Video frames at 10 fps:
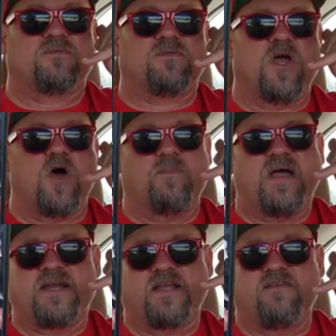No, I'm
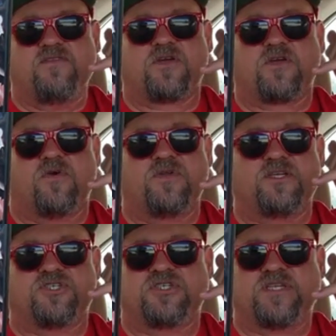not going to give you the gold
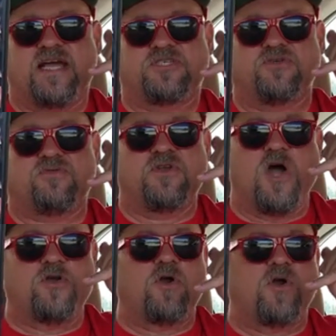ninja statue.
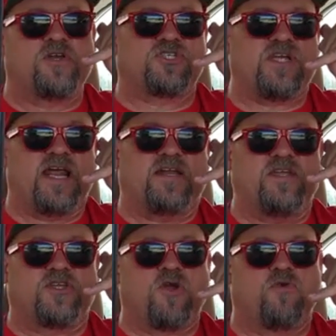No, you don't understand. I
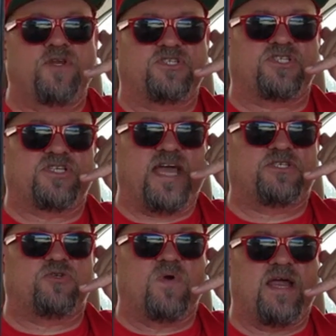need the gold ninja
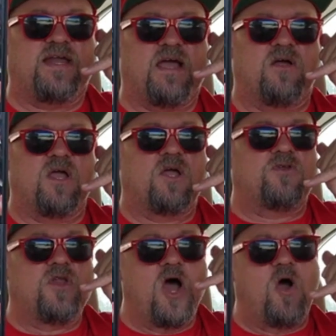statue right now.
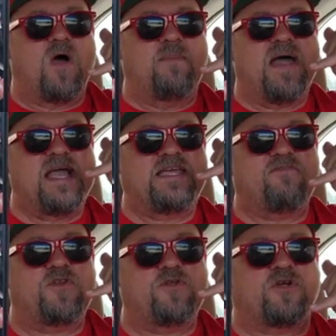No, I'm not
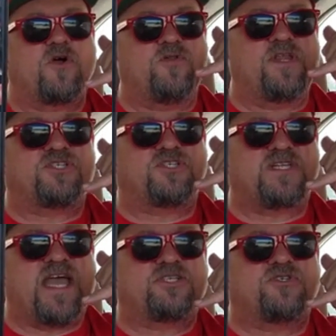giving you the gold ninja
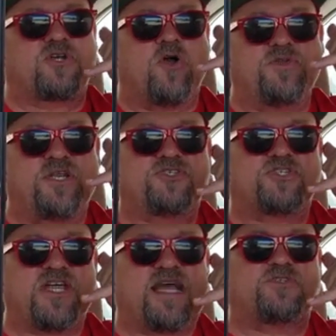statue. The gold ninja
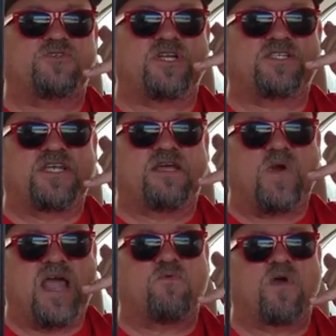statue is going to stay
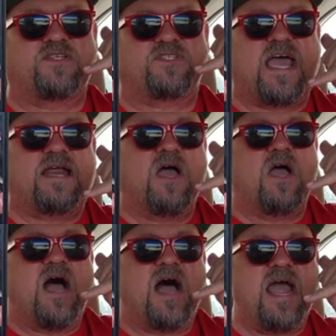right where it's at.
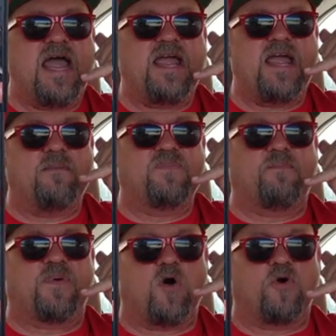I am
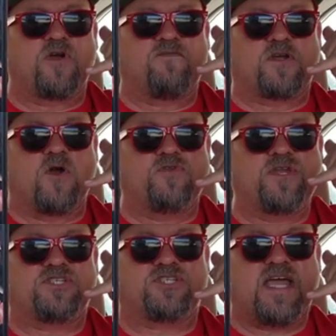the beholder of the gold
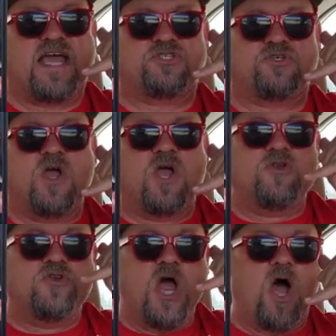ninja statue.
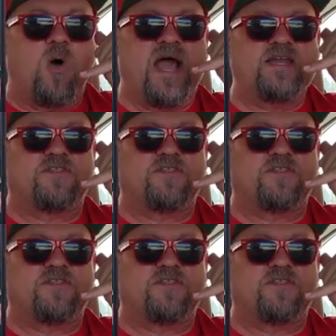No, I